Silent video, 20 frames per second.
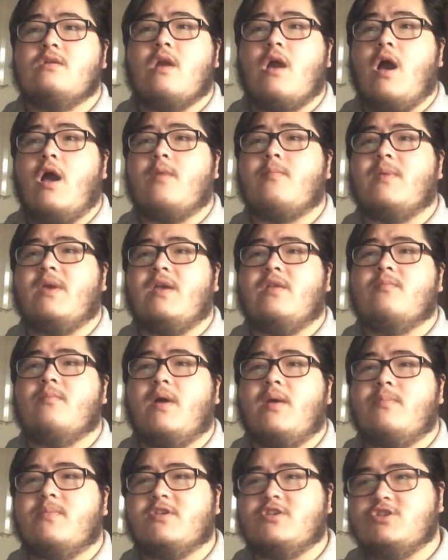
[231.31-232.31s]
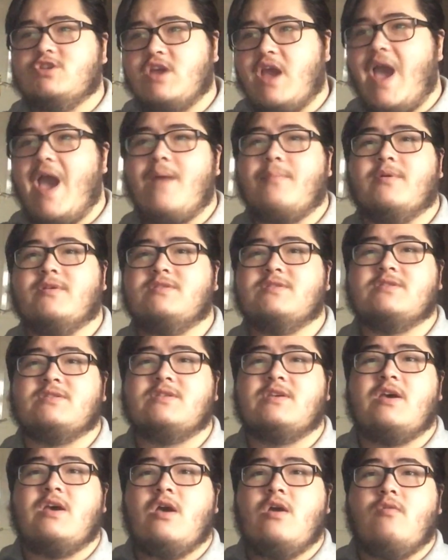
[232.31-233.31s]
I'm in my pajamas
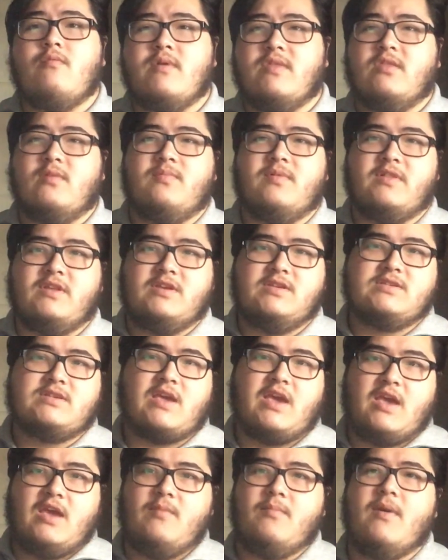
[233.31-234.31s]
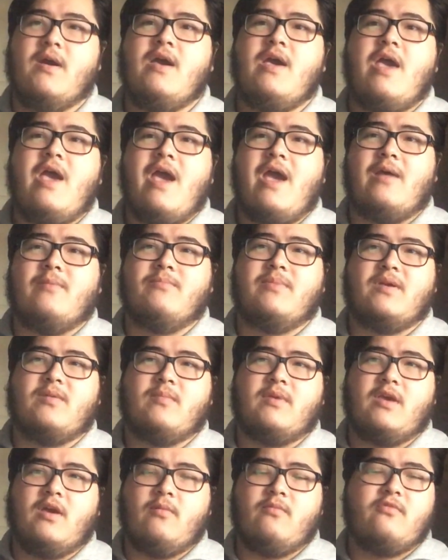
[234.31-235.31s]
when the police came and picked
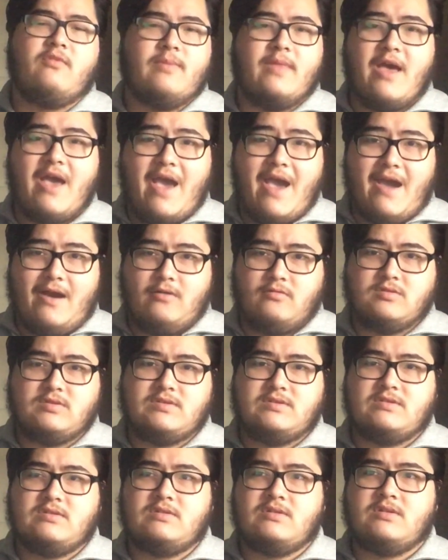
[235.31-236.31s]
me up from the house.